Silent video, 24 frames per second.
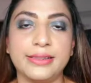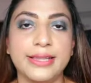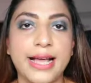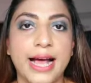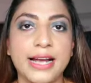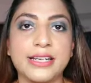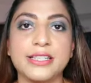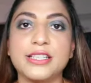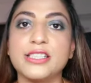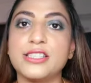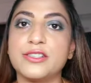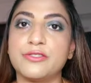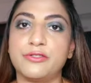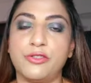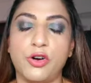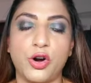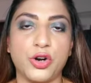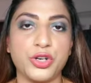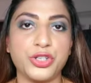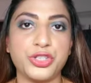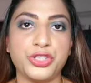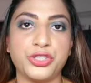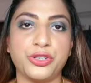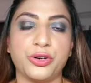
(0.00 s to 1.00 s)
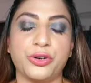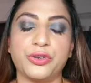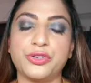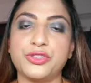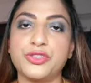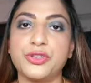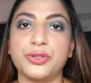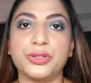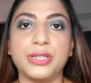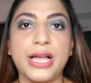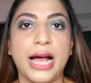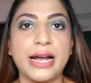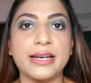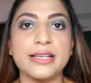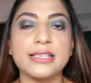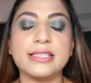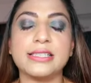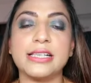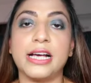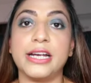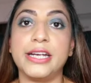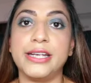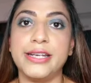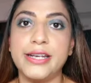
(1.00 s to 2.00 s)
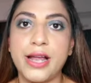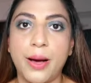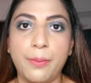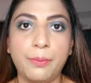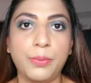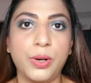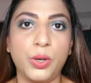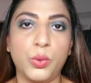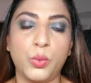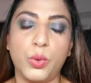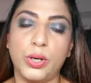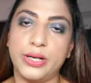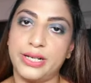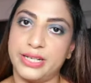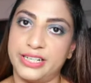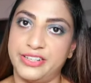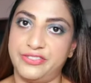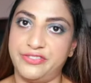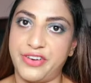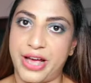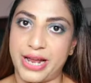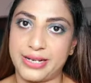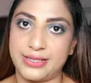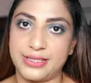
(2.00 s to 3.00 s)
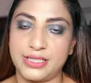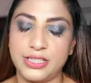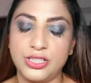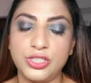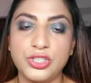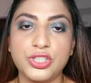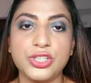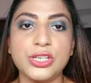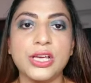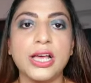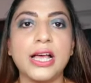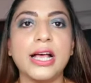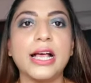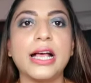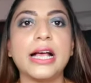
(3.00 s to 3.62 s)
that is for sure. So that is a number one advantage.